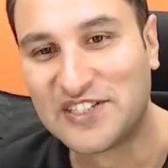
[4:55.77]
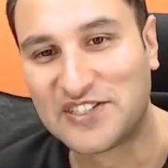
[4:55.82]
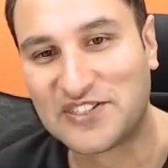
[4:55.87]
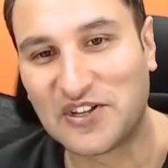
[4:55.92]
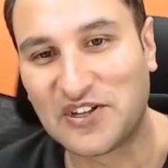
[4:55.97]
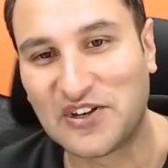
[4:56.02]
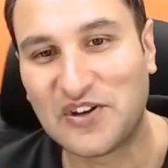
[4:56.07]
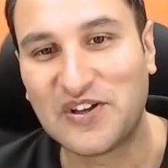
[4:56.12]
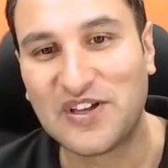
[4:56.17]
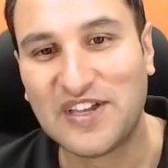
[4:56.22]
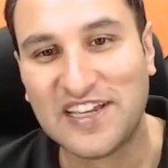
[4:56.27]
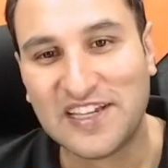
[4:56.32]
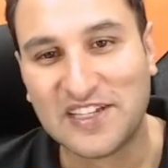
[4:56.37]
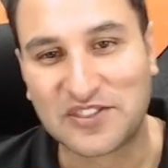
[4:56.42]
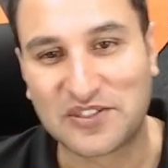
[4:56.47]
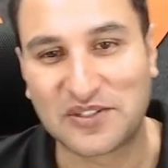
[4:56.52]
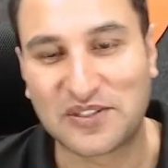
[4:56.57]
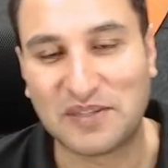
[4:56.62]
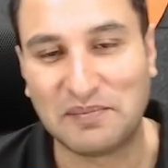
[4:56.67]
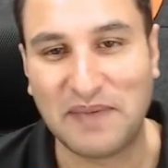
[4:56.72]
So
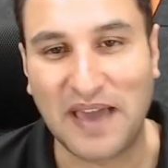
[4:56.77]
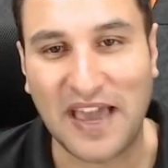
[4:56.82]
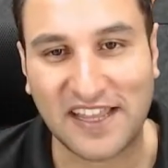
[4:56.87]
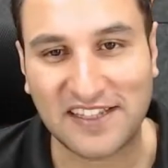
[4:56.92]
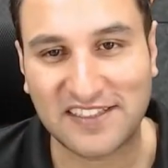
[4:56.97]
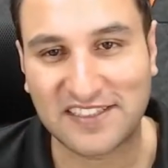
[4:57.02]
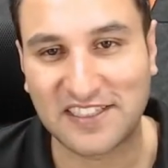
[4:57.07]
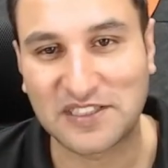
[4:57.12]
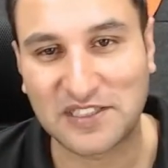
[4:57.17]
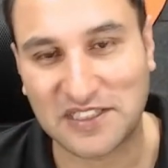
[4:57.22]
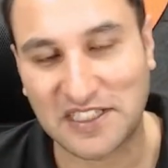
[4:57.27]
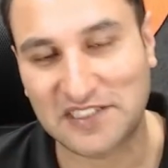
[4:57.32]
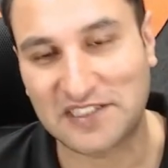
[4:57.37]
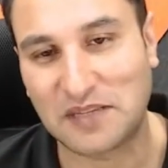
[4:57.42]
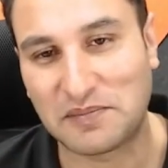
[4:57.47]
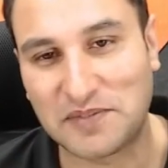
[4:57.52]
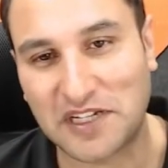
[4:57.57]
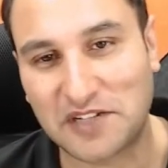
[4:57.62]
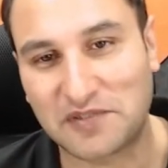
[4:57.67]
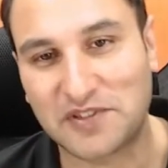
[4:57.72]
the maths is the
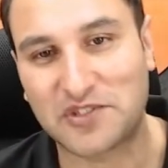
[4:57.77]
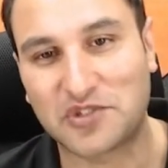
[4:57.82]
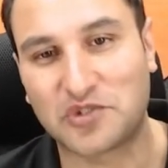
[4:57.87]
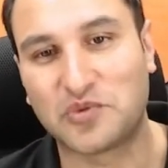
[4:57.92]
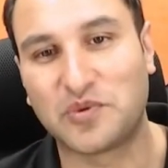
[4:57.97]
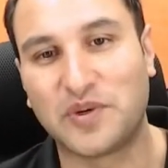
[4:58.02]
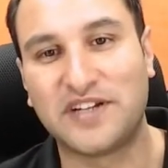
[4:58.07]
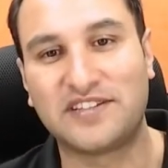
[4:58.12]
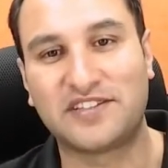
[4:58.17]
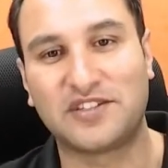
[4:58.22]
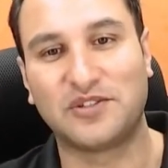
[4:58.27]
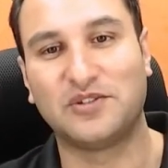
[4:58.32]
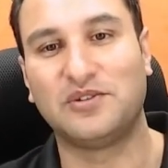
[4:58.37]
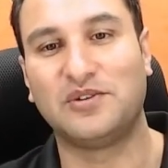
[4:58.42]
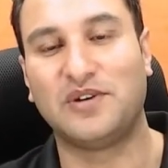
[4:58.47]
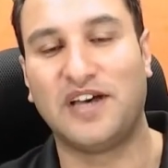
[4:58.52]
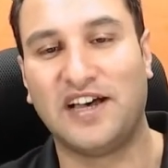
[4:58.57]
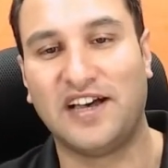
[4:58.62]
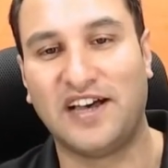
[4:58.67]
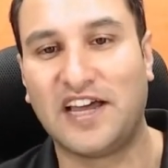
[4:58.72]
subject which students
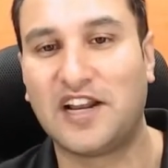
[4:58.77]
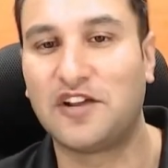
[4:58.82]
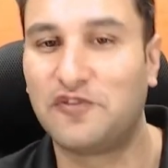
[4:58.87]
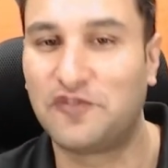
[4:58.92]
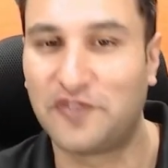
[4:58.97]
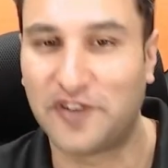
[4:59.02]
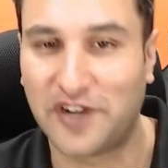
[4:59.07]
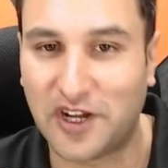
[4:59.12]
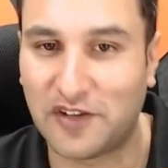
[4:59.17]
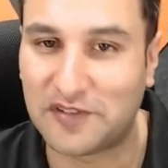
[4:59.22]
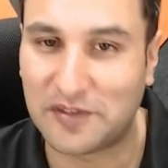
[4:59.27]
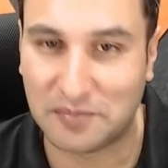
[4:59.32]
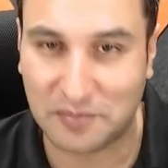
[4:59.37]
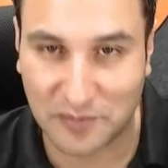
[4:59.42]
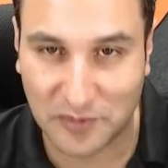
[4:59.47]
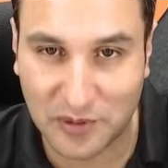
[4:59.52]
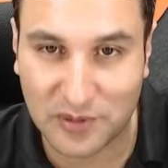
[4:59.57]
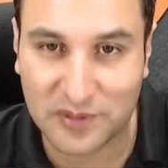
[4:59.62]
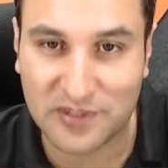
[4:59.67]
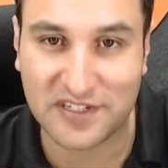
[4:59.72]
are afraid of the
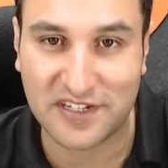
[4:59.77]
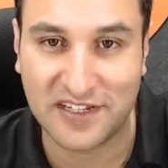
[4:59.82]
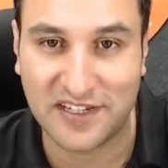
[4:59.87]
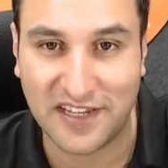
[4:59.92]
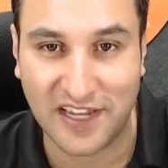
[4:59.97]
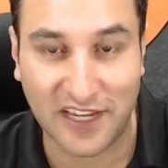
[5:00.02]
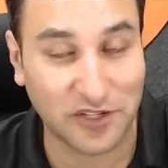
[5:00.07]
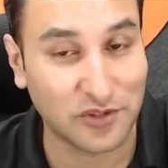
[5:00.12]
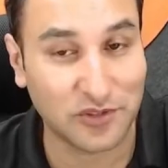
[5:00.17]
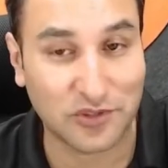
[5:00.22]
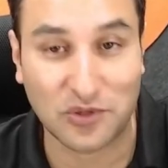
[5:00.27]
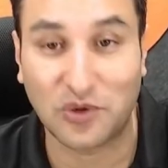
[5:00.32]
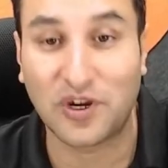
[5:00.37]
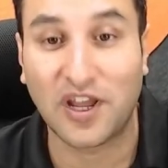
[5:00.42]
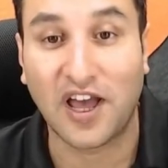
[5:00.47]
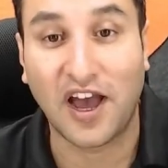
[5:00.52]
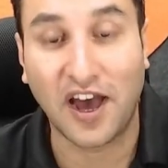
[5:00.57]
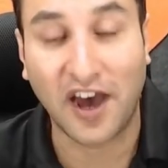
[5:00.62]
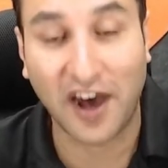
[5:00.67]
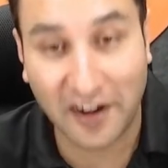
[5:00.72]
most, and you
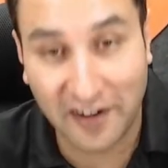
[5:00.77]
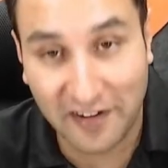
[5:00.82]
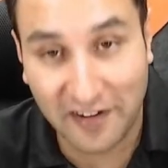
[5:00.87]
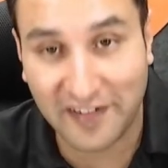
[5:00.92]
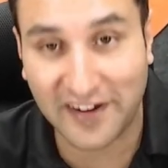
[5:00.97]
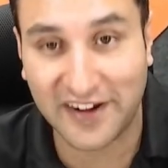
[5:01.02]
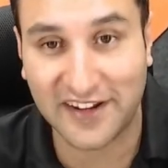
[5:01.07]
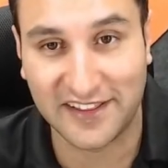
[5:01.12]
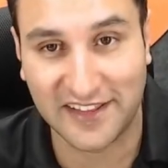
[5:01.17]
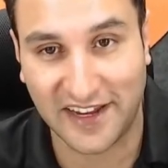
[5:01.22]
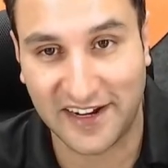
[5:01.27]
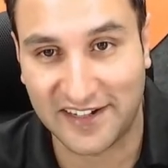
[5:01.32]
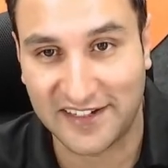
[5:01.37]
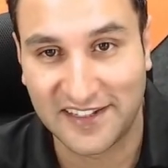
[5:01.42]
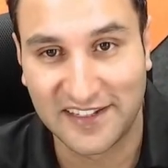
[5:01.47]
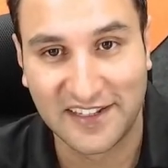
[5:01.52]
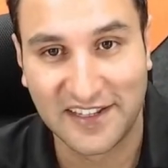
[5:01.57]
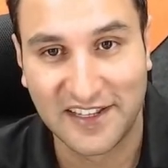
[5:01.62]
scored 100 in that.